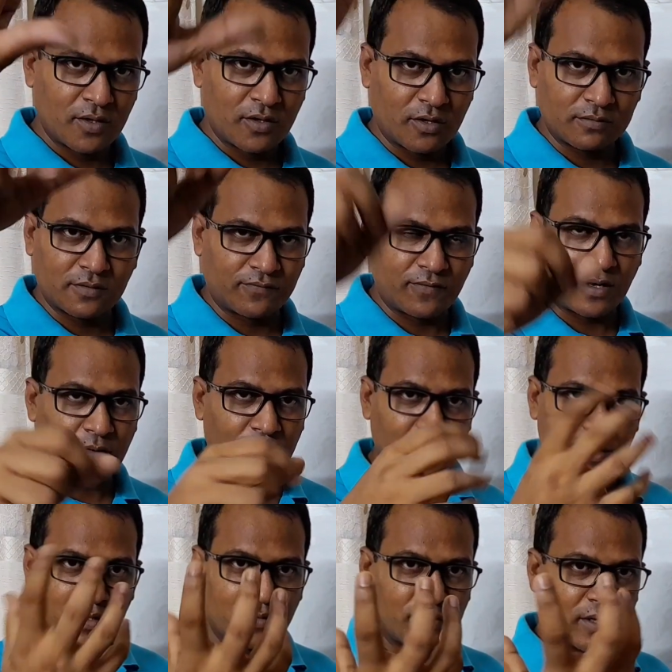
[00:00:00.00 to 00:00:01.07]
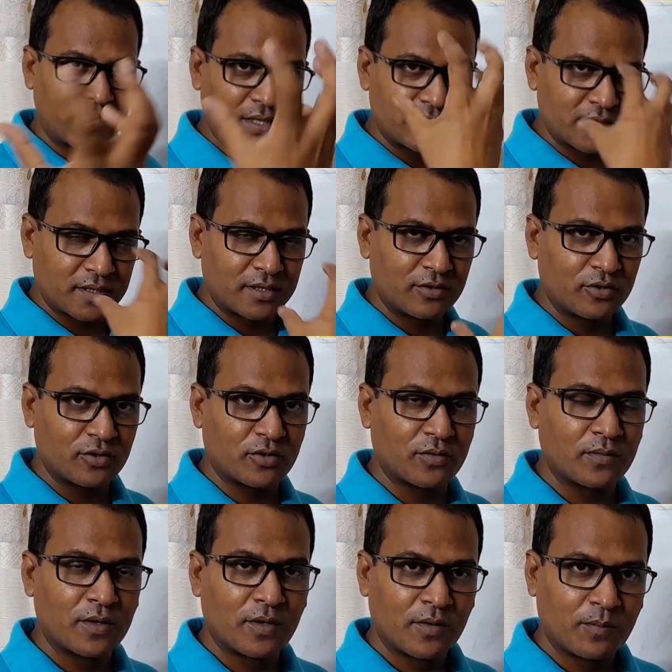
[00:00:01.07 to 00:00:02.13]
of the flower when enter in
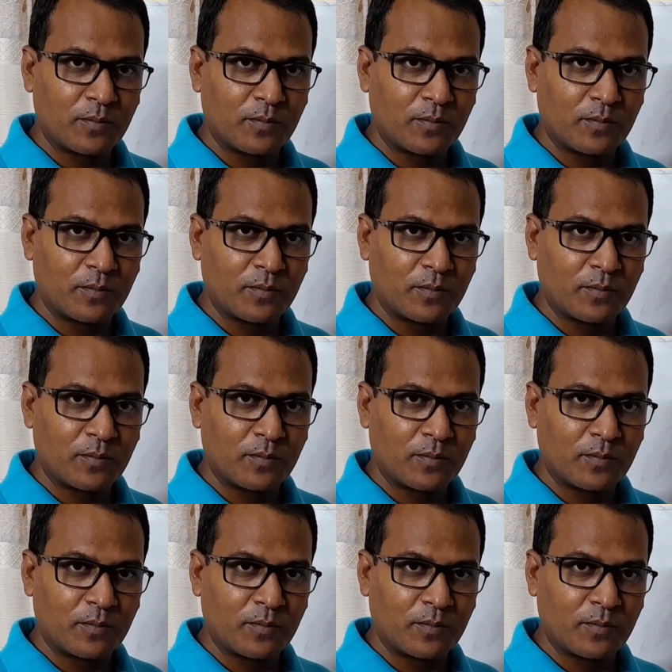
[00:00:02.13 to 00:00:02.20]
your